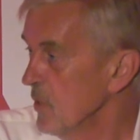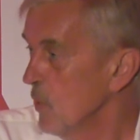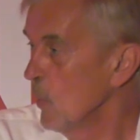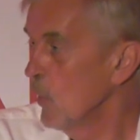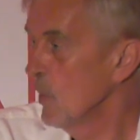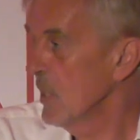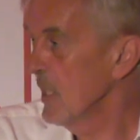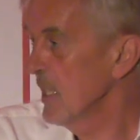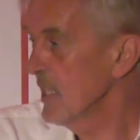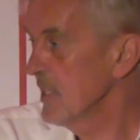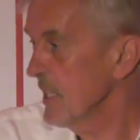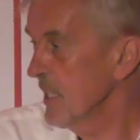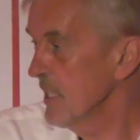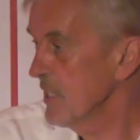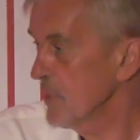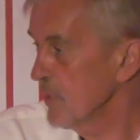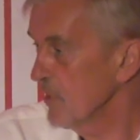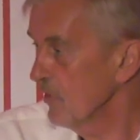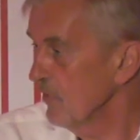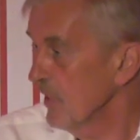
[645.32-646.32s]

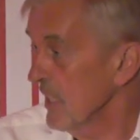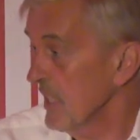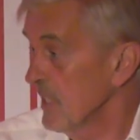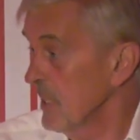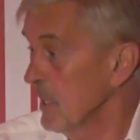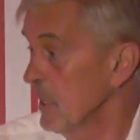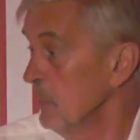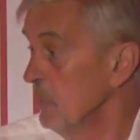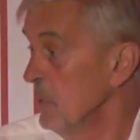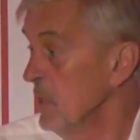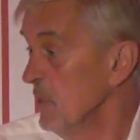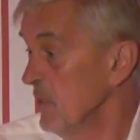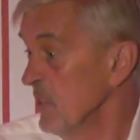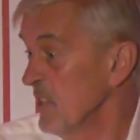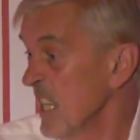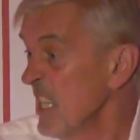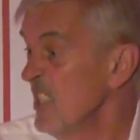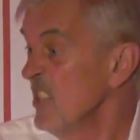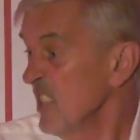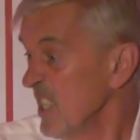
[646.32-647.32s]
organisation fixing
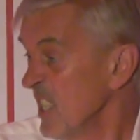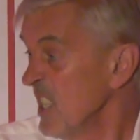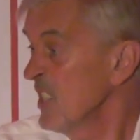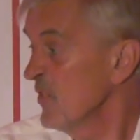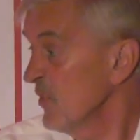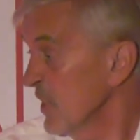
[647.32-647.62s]
computers, engineers